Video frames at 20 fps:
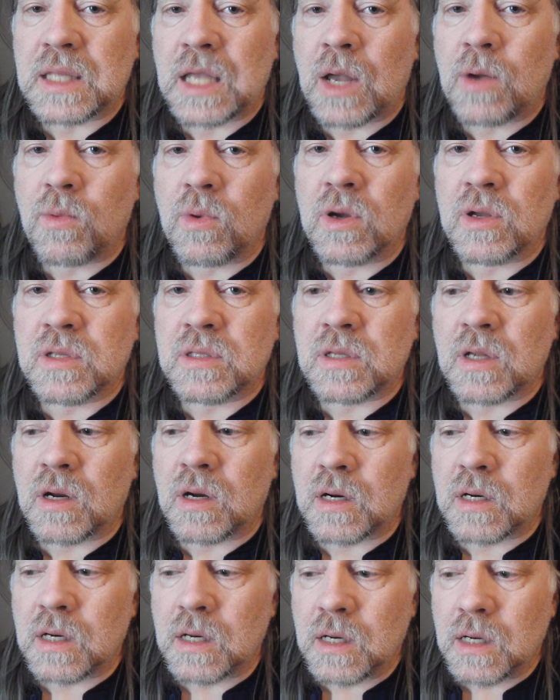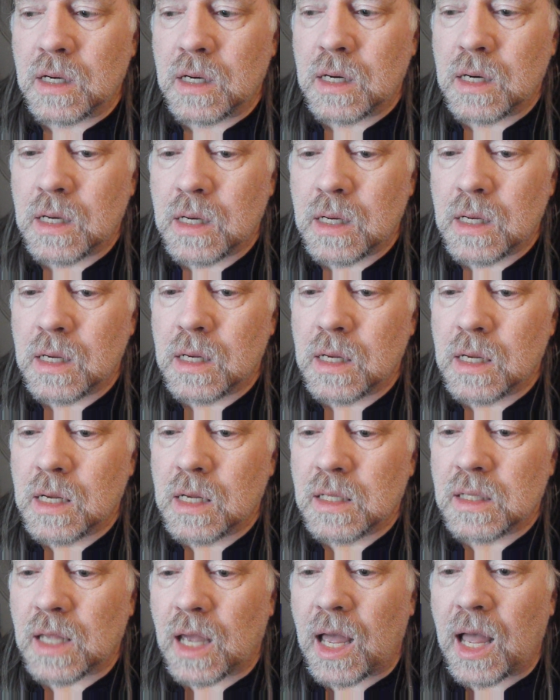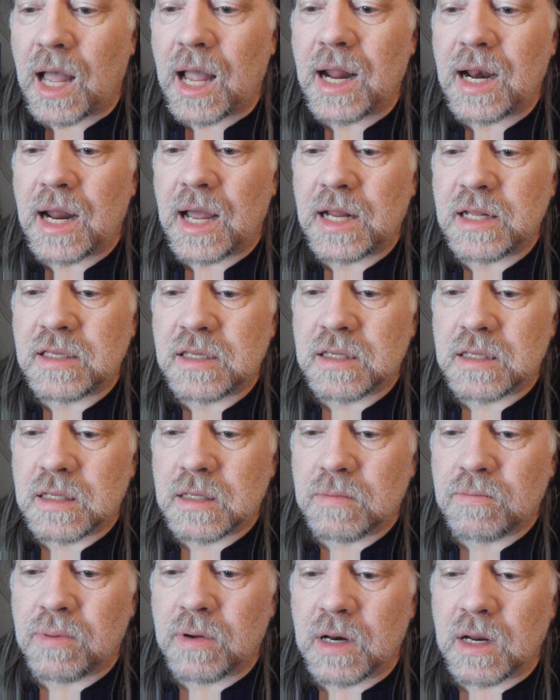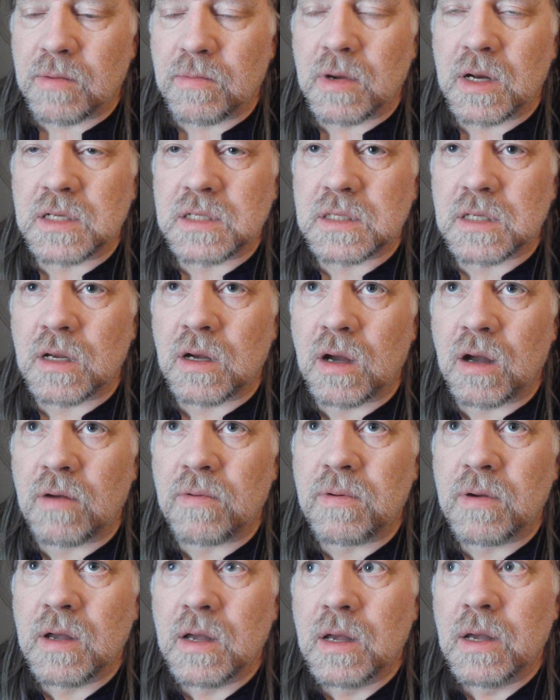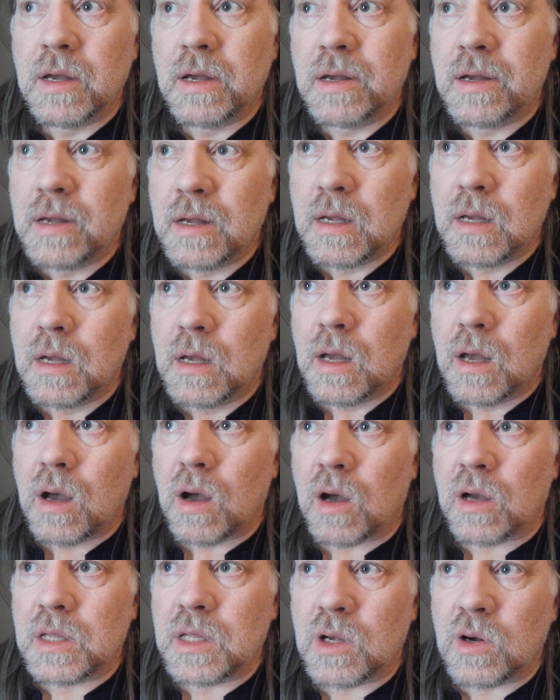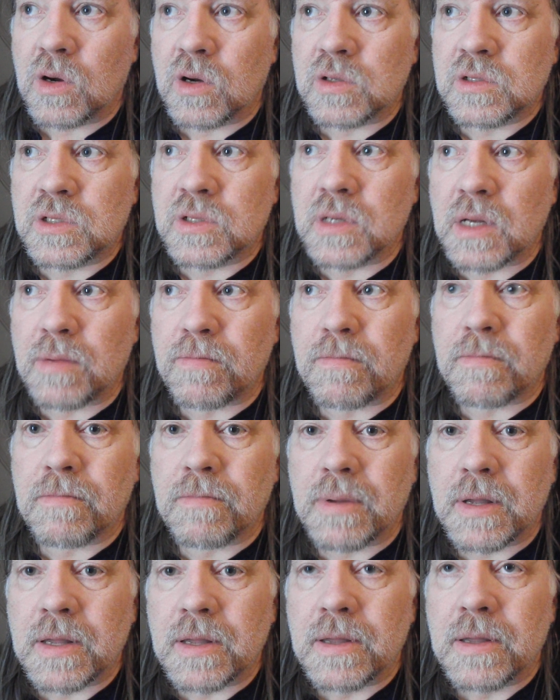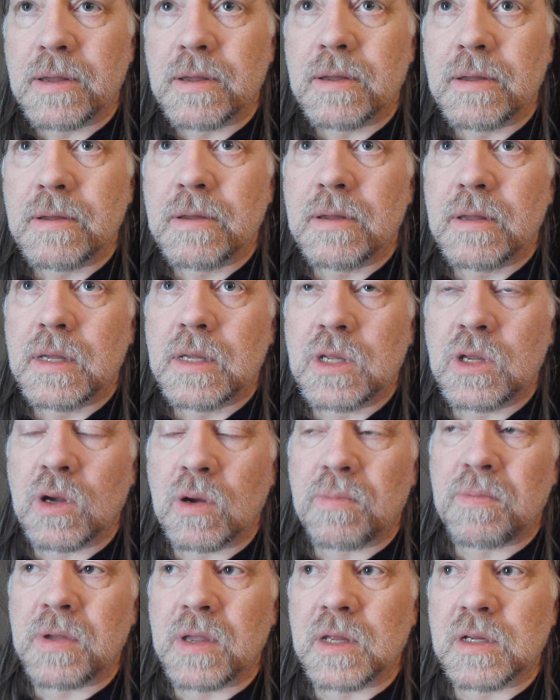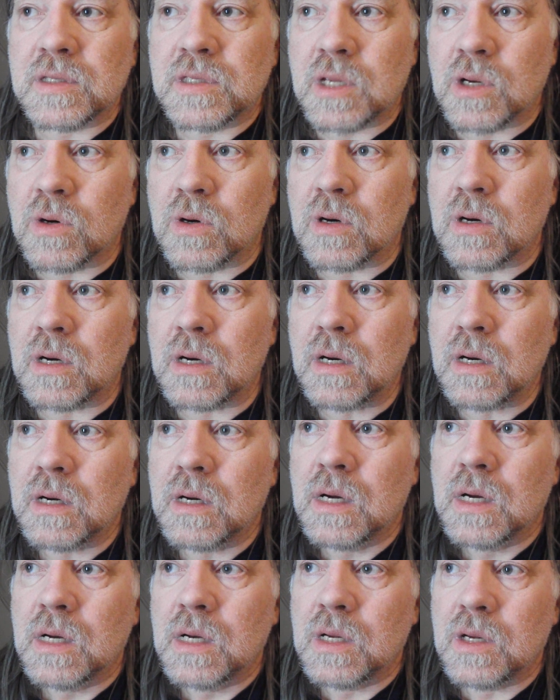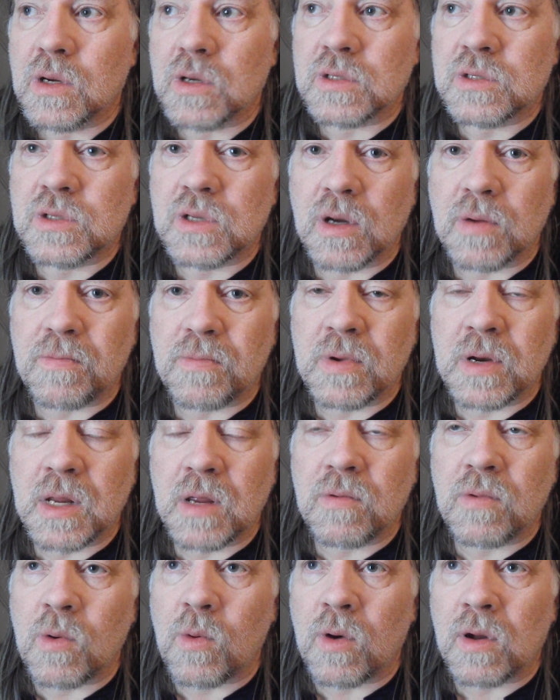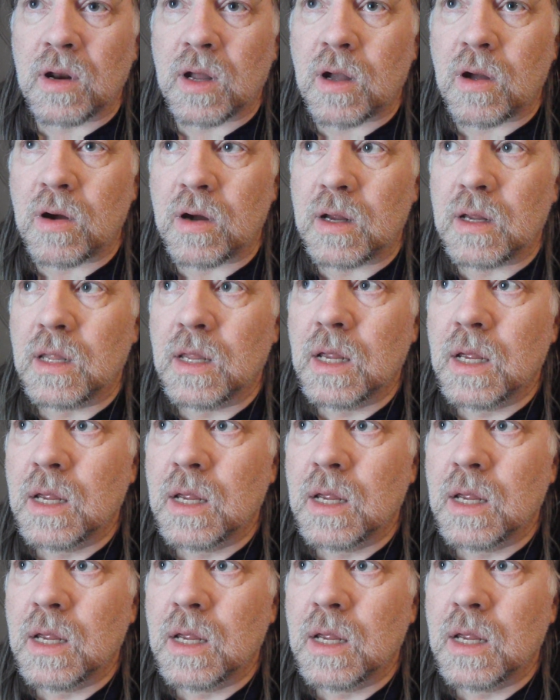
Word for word: That was our the highlights, pretty much, of our Euro trip, European tour, Euro trip, whatever you want to call it.